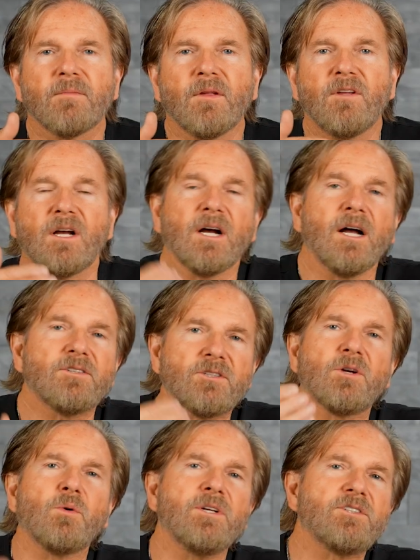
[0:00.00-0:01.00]
the
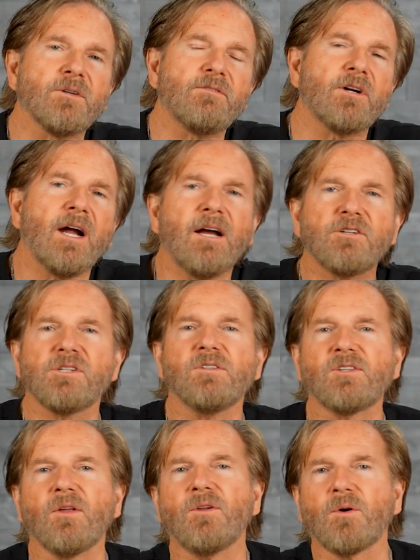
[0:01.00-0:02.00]
consequence of their
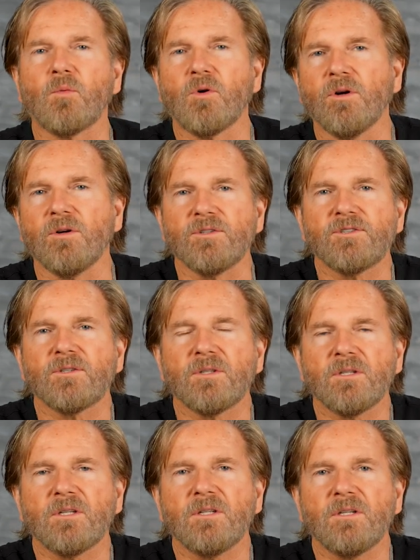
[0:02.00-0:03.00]
actions and their words.
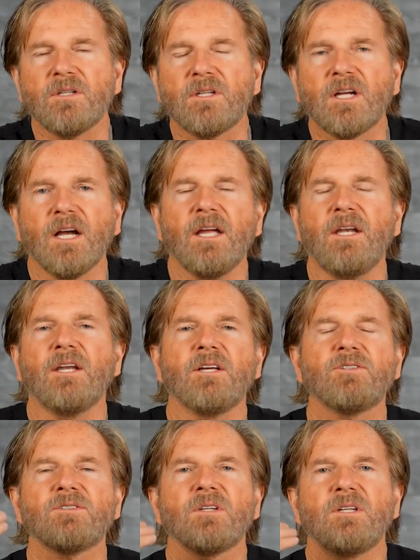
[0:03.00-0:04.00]

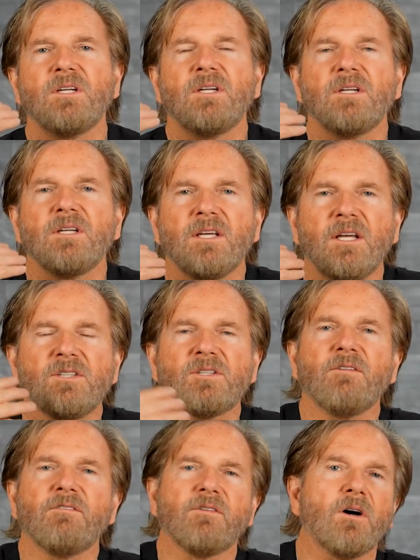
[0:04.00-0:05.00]
Kindness is
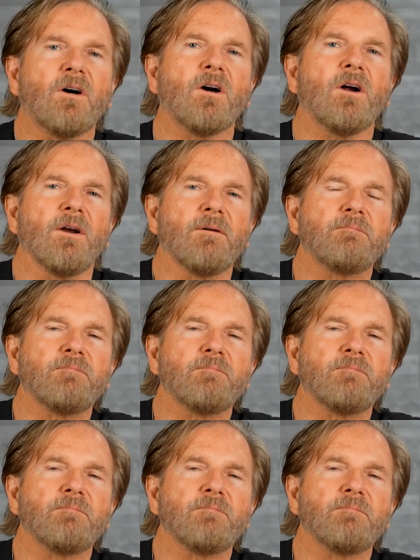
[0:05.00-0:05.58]
of the heart.